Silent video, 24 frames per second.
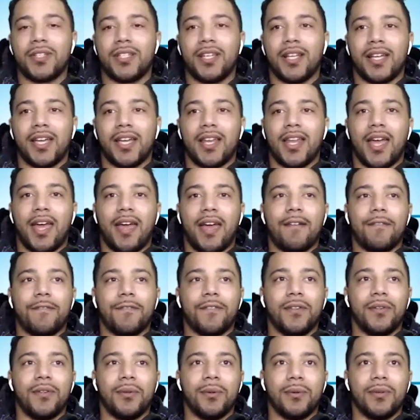I kind of have
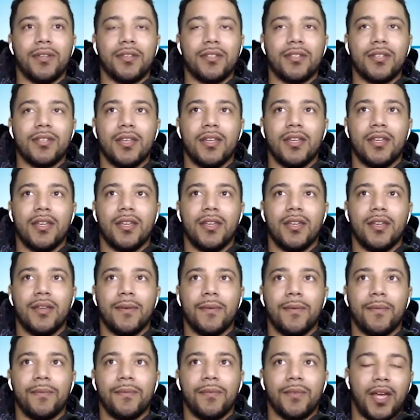for you is
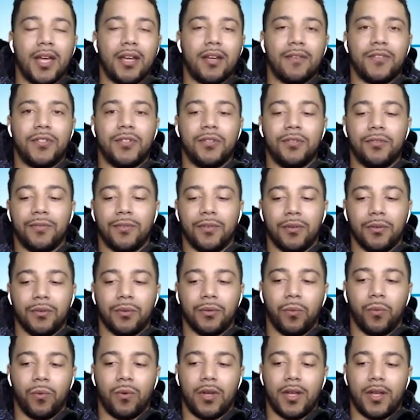kind of twofold.
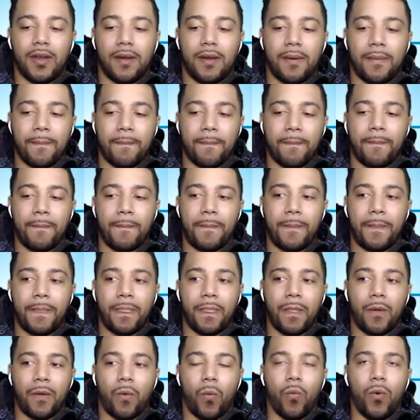One,
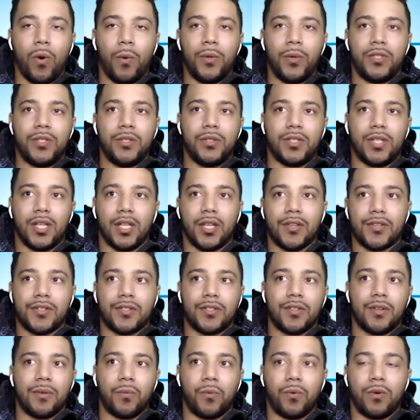what would you tell
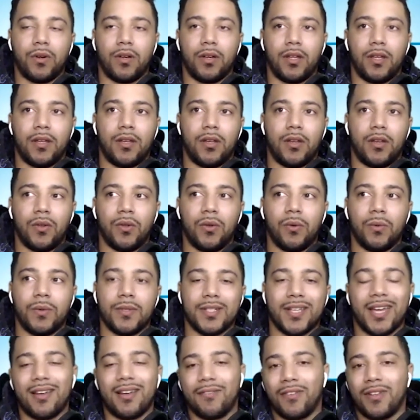someone who is
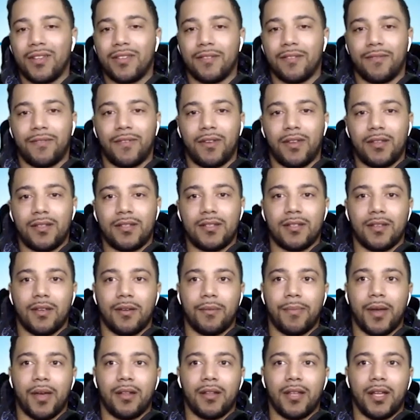kind of on the fence
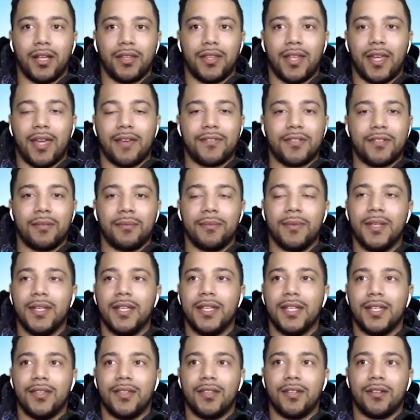about like
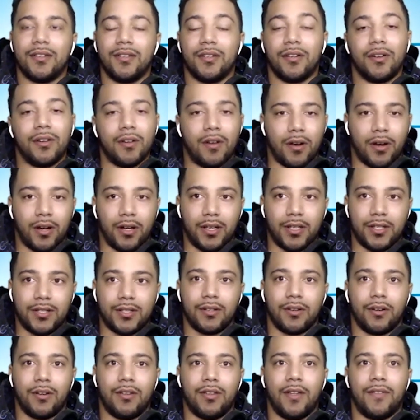they're an
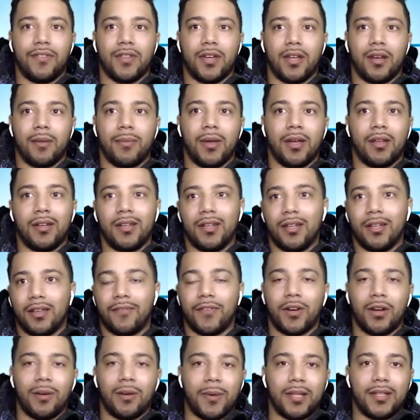artist and they've thought about,
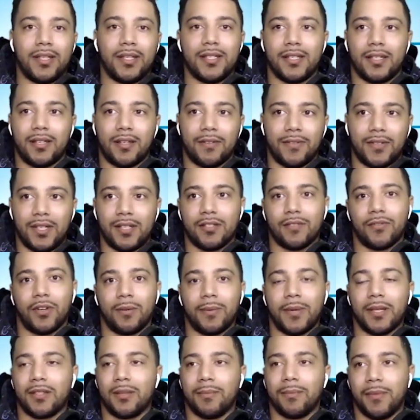I've heard about these NFTs, I've heard
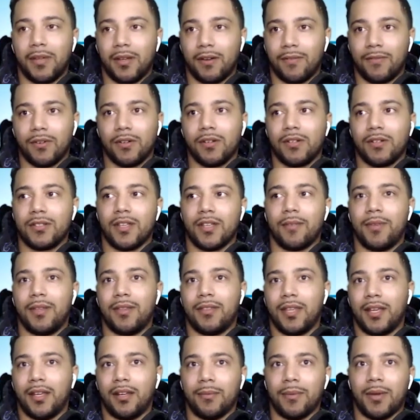about the metaverse, been
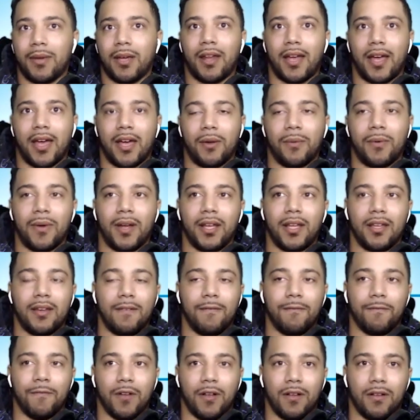thinking about how do I get
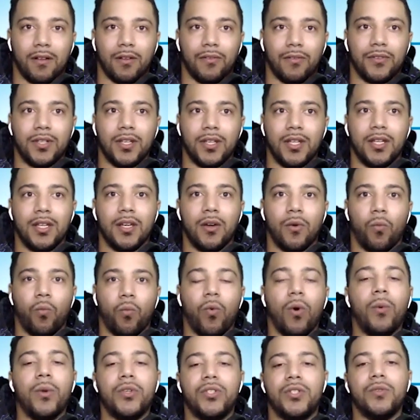involved?
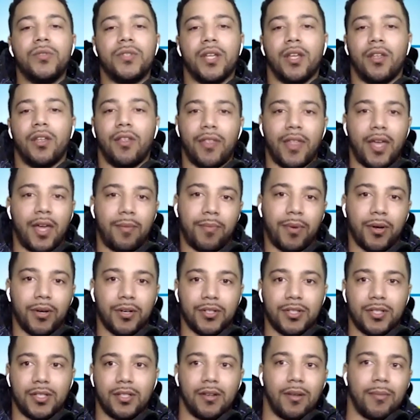What would you tell that
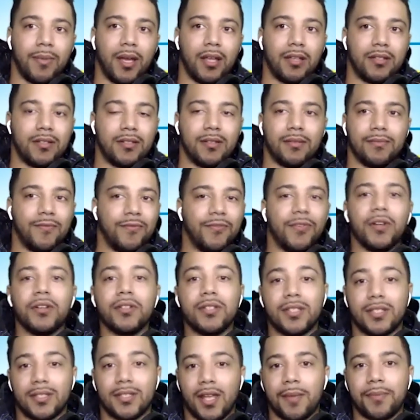person about some
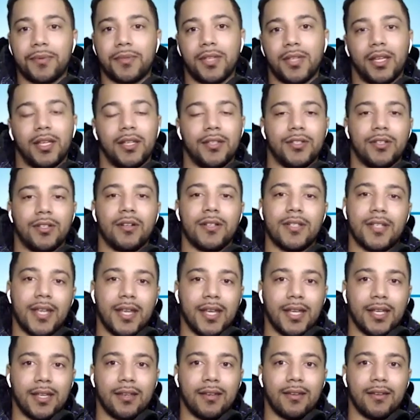first steps they can start
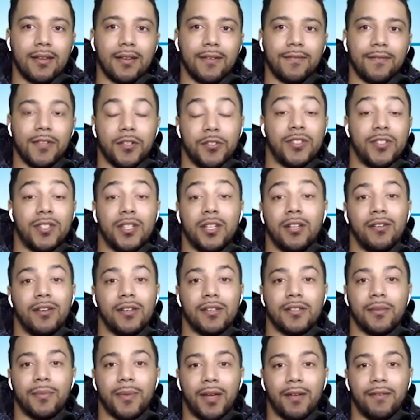taking if they're
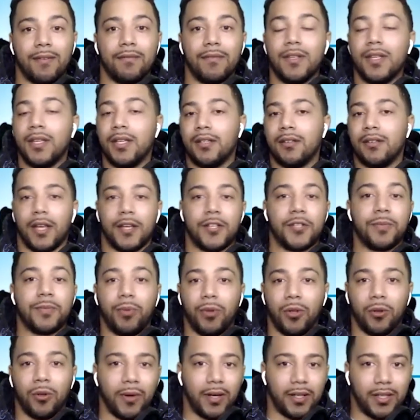serious about
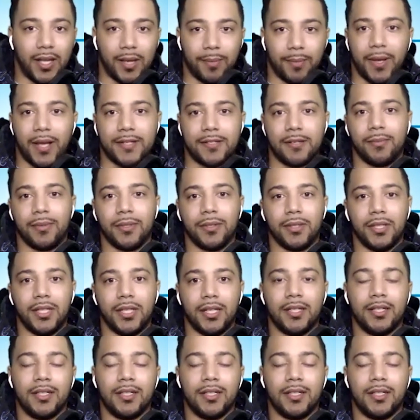exploring that possibility?